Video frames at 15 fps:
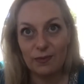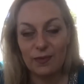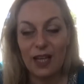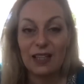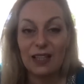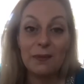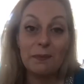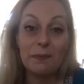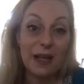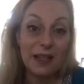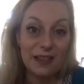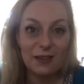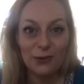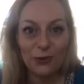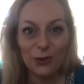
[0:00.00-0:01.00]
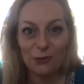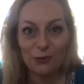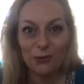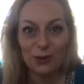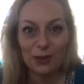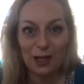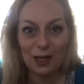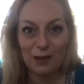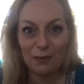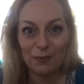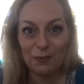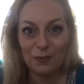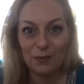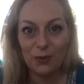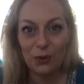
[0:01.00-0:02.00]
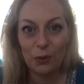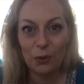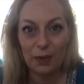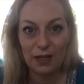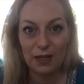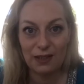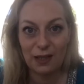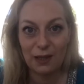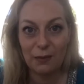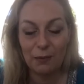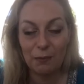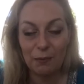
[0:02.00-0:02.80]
It depends if you're full time or part time,